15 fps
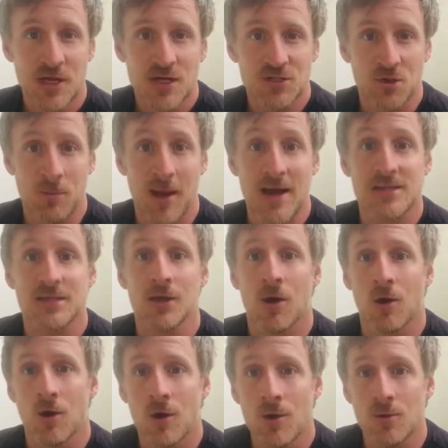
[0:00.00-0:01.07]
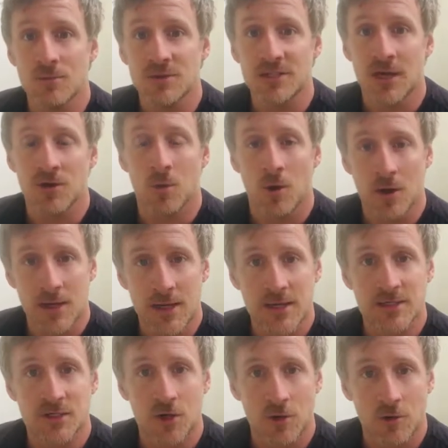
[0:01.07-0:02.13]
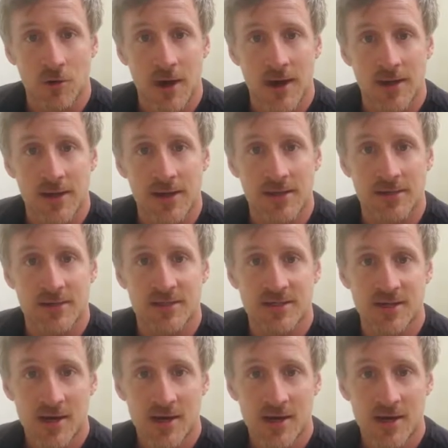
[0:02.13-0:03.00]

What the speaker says: So passing our homes down to our kids and our grandkids